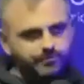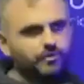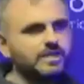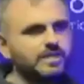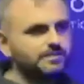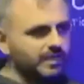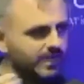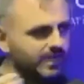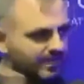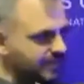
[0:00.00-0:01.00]
this,
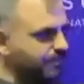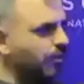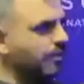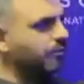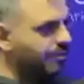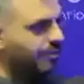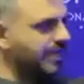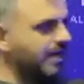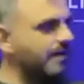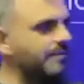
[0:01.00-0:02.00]
but at this point we're
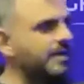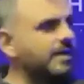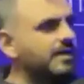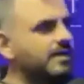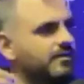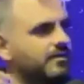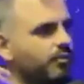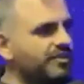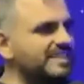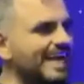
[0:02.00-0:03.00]
picking up
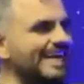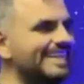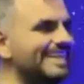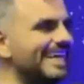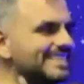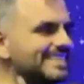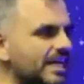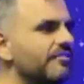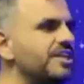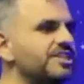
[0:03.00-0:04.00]
with this idea that
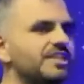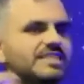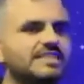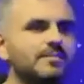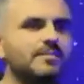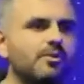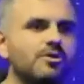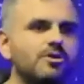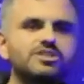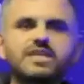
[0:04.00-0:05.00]
salvation is simple.
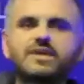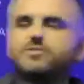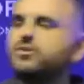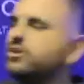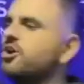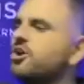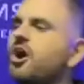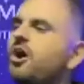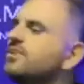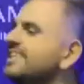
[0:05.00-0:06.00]
You just, if you can
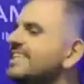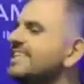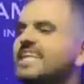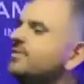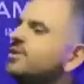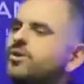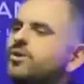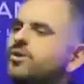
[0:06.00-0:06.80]
call on the name of the Lord,